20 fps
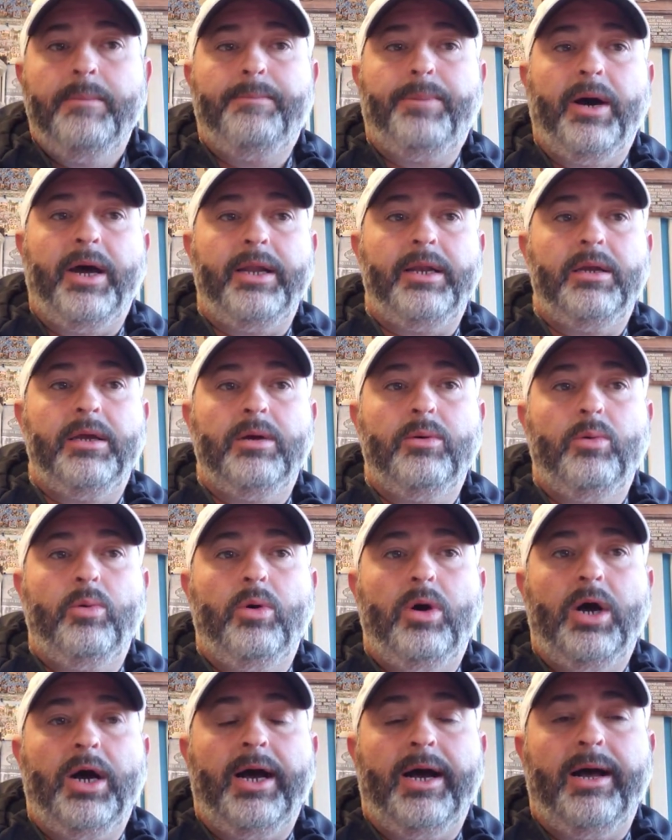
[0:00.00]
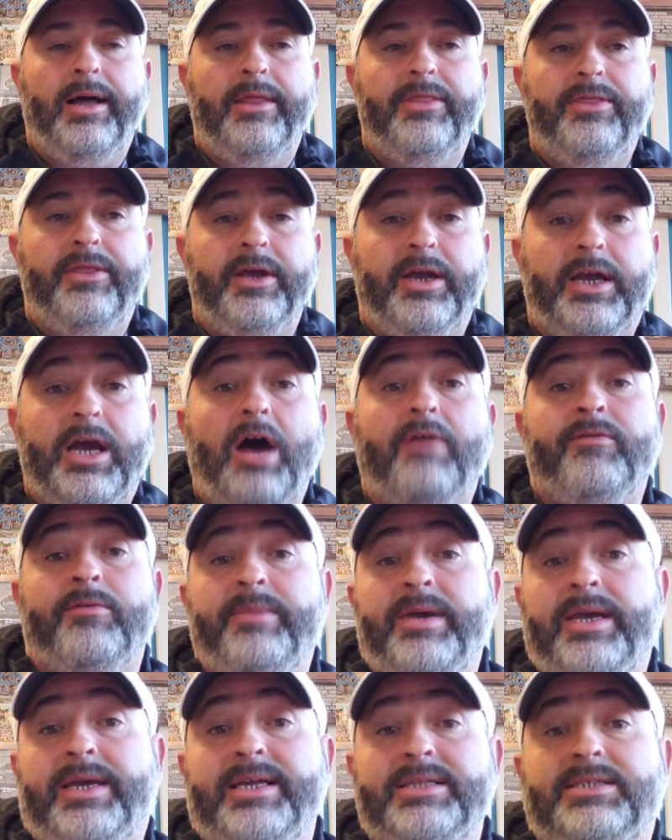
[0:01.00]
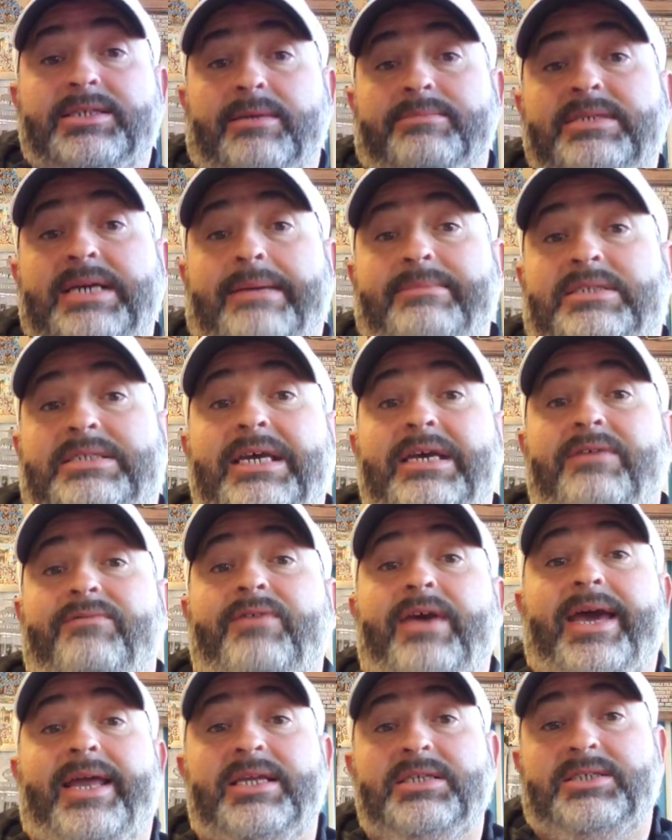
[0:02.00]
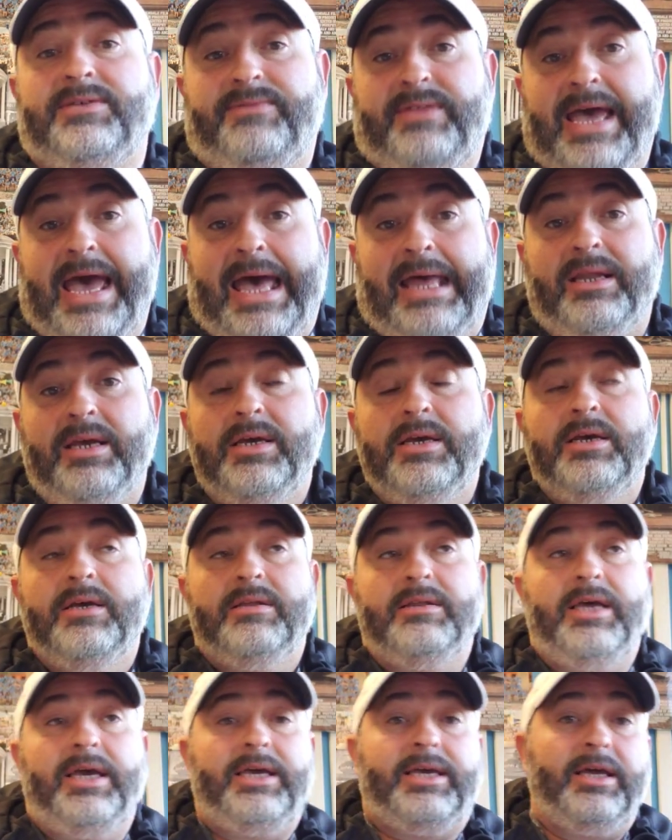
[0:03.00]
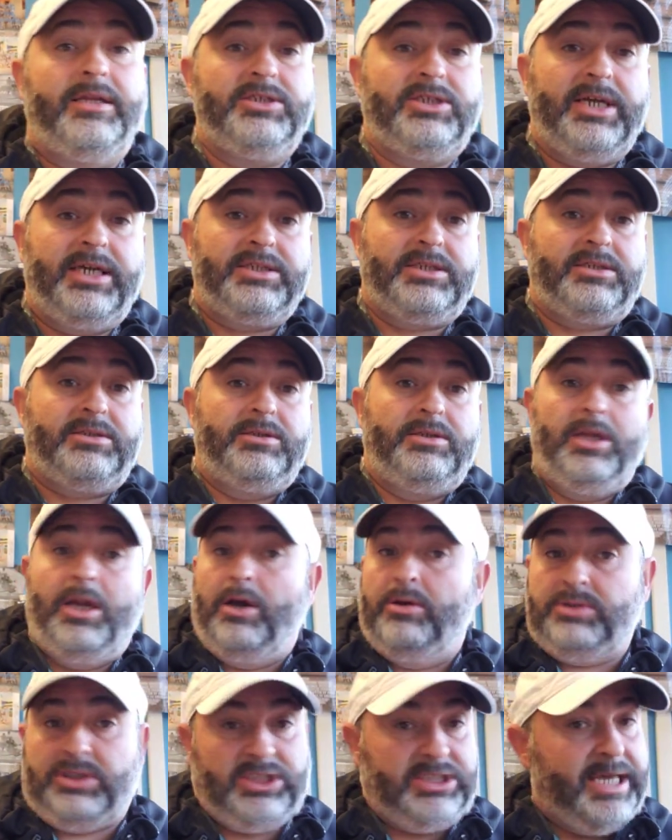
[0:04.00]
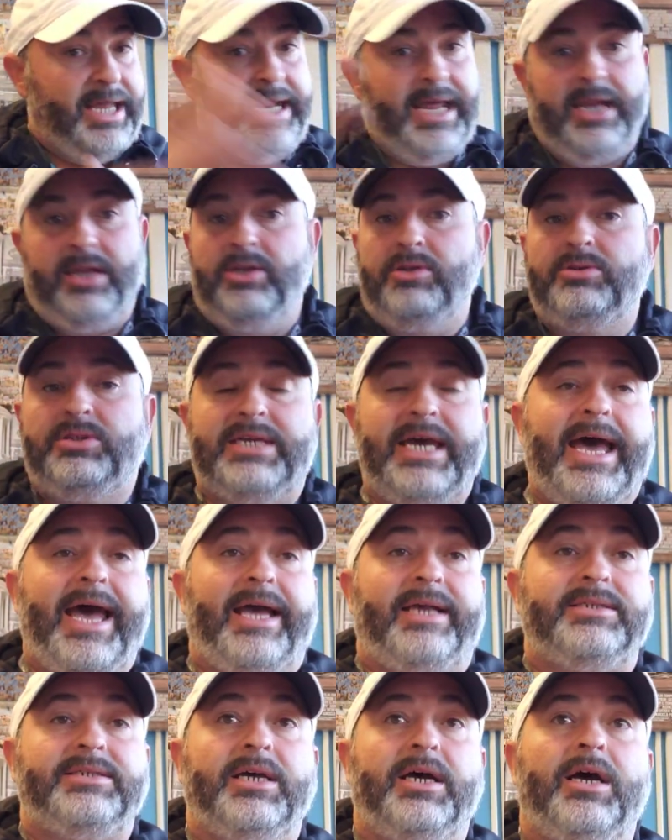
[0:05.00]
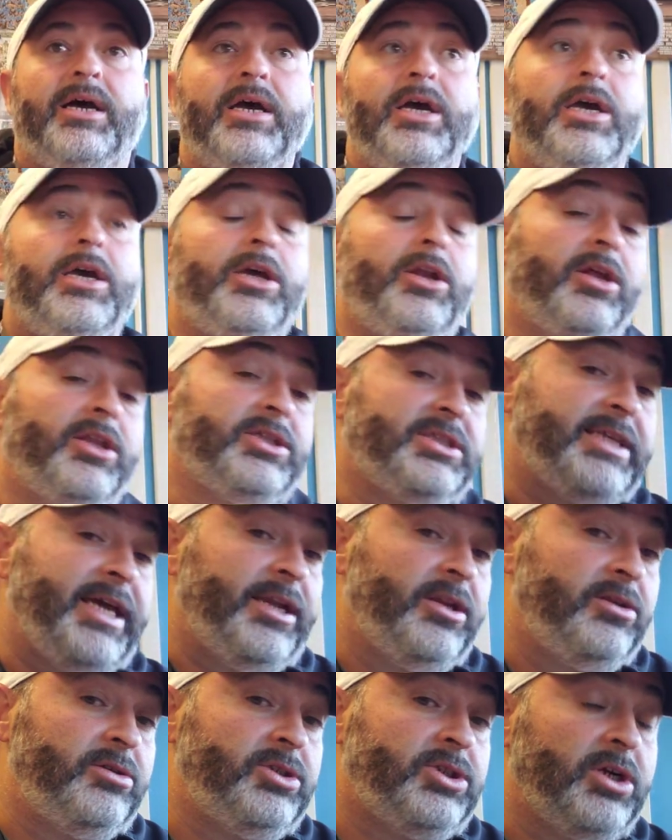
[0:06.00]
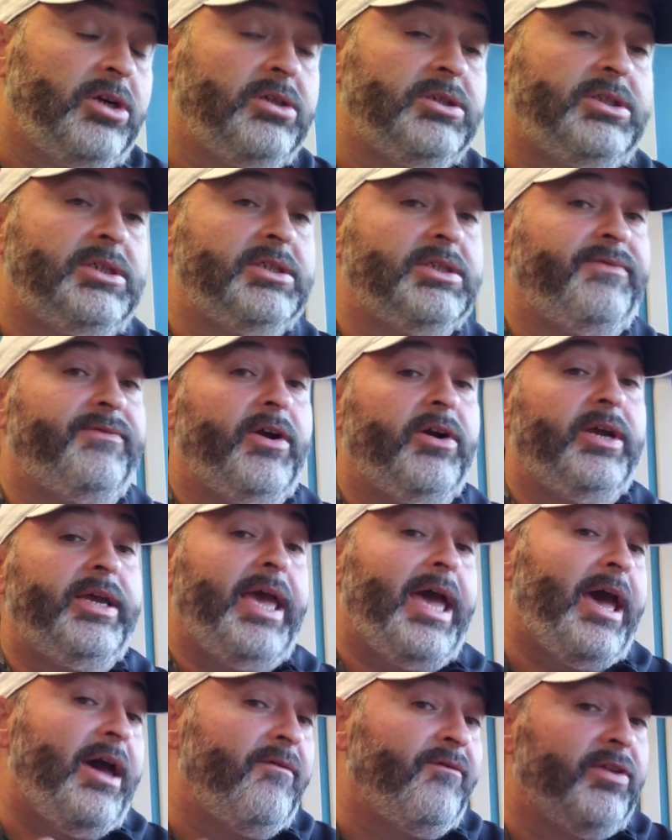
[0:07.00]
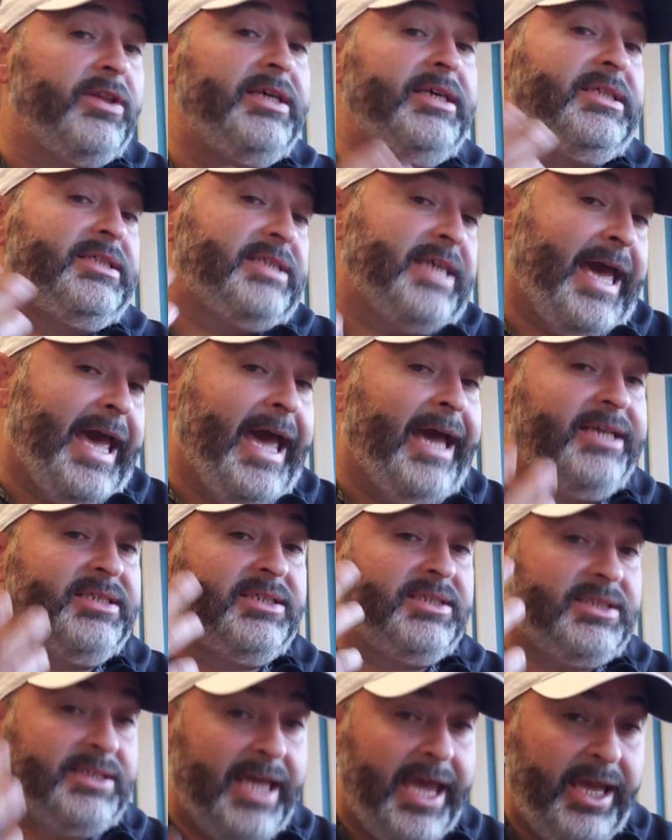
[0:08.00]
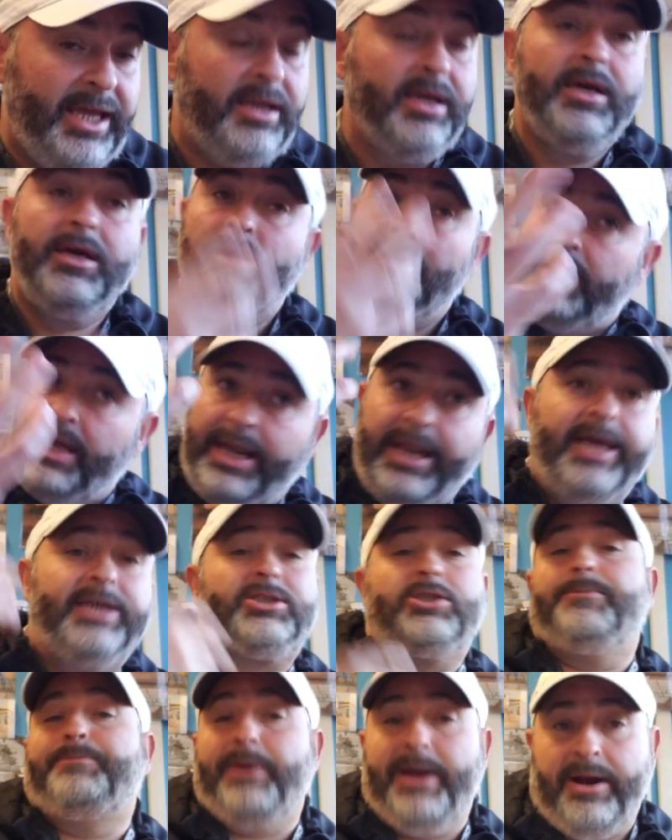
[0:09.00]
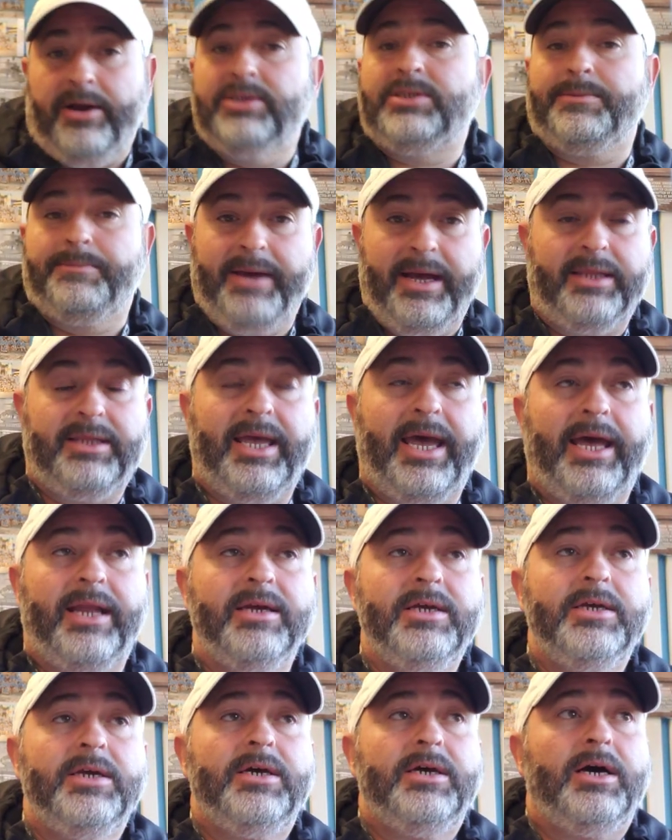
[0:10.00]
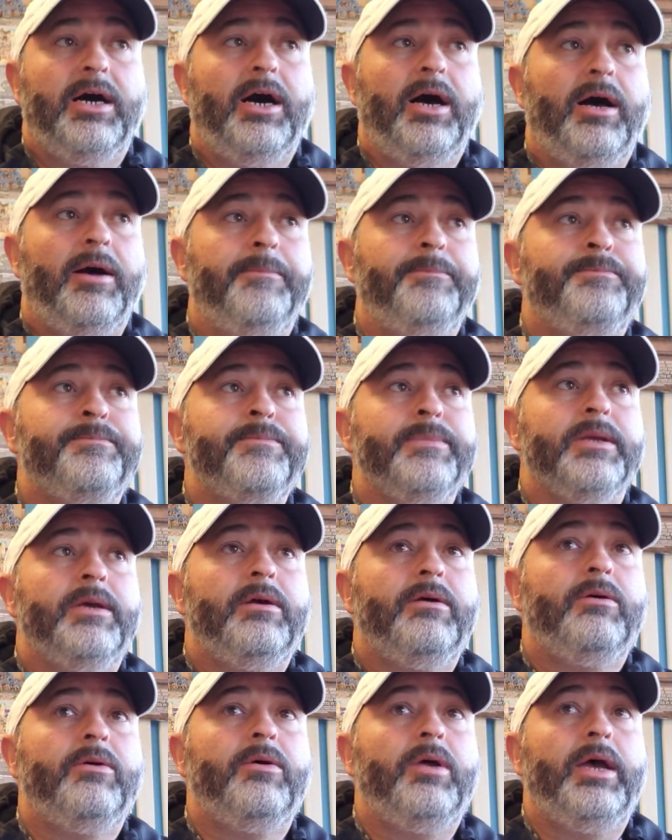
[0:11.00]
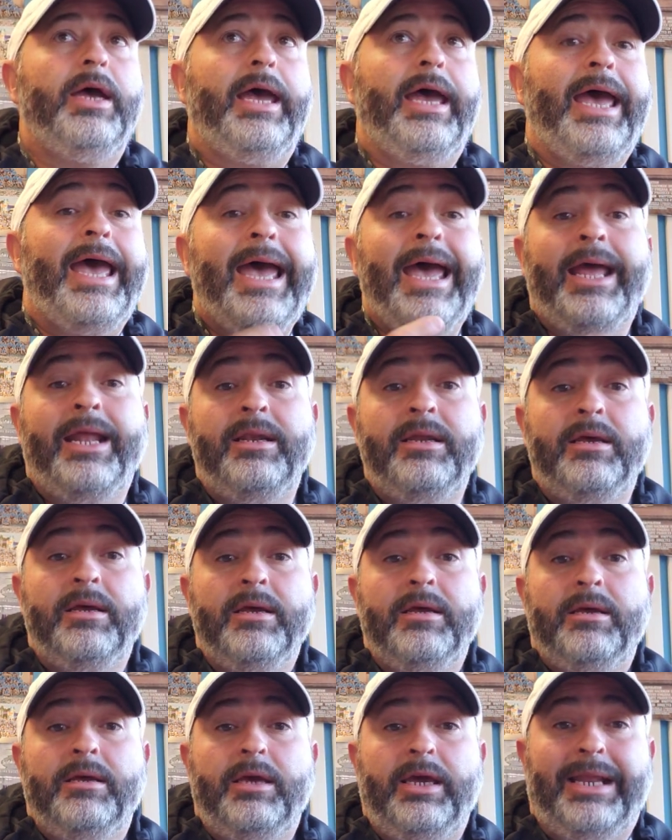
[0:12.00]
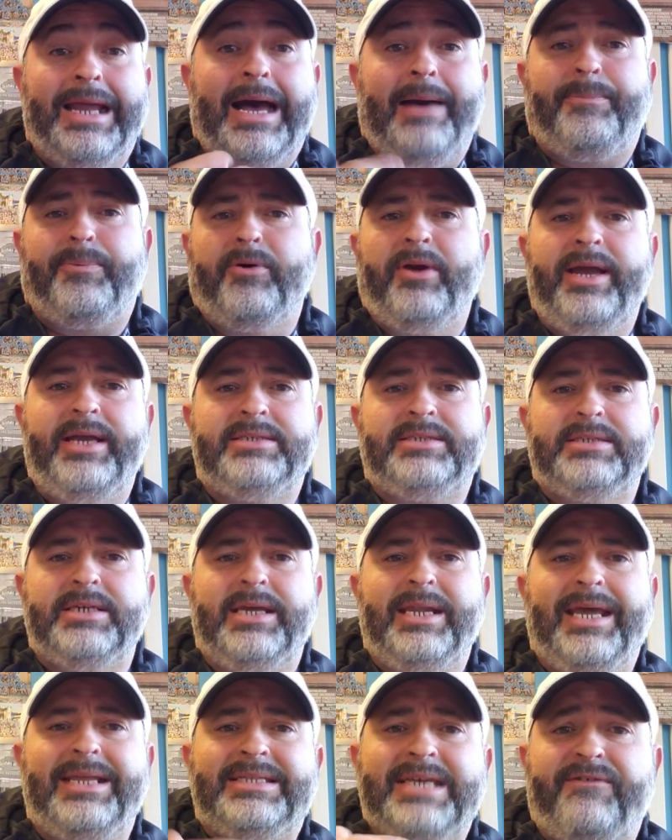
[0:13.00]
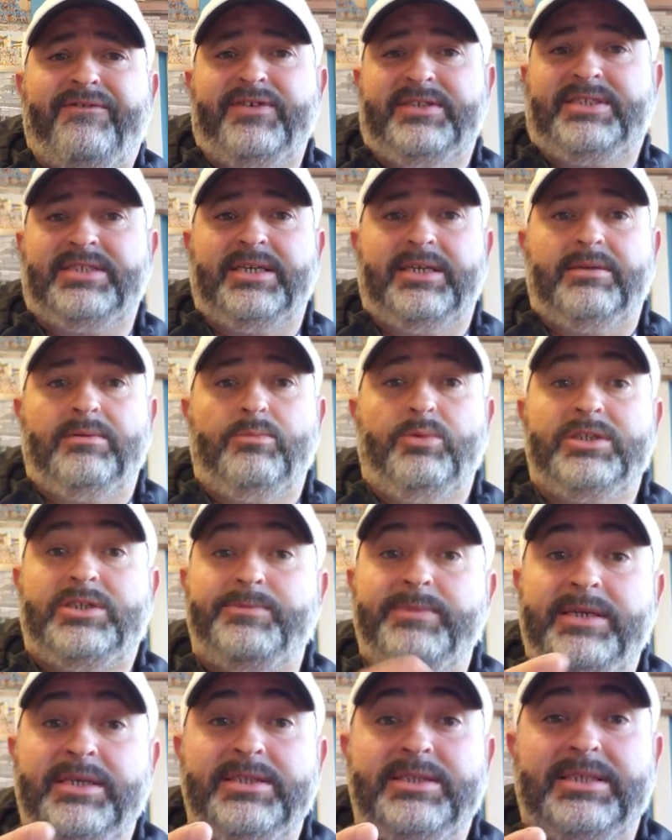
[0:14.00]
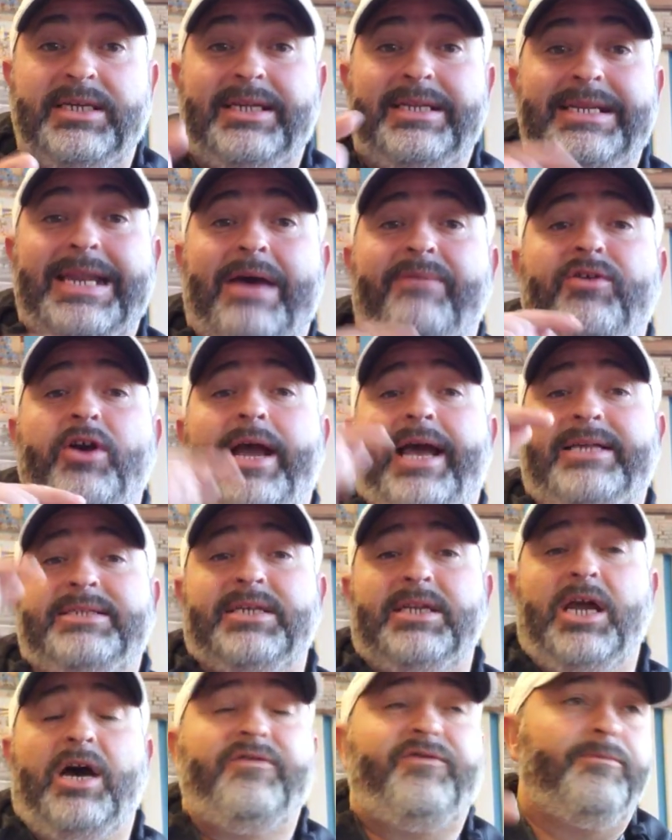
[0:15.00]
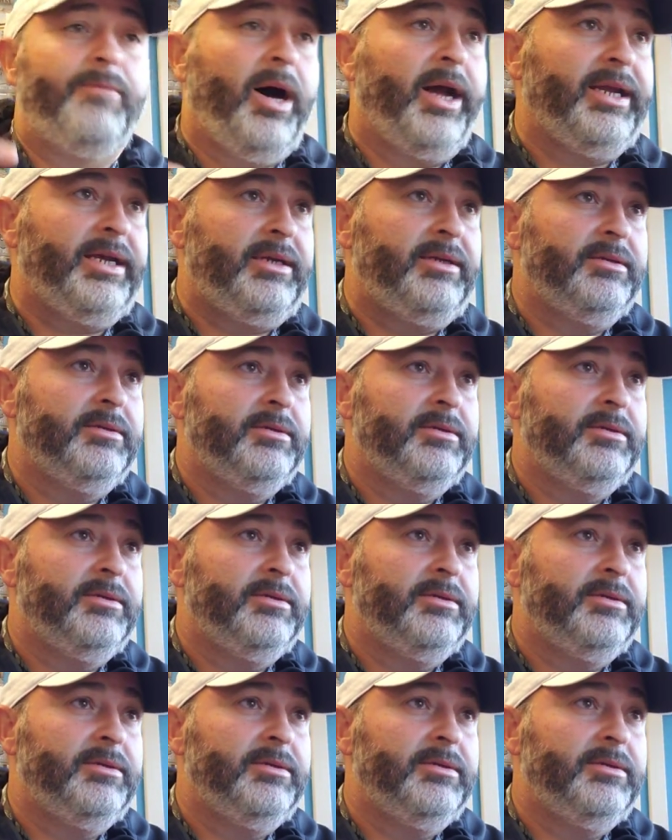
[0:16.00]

But the government can sometimes take advantage of that. They can just, send out a new tax. The state of New Jersey is a very heavily taxed state. Again, ask your parents about that. And it operates in a deficit, which means it never has enough money.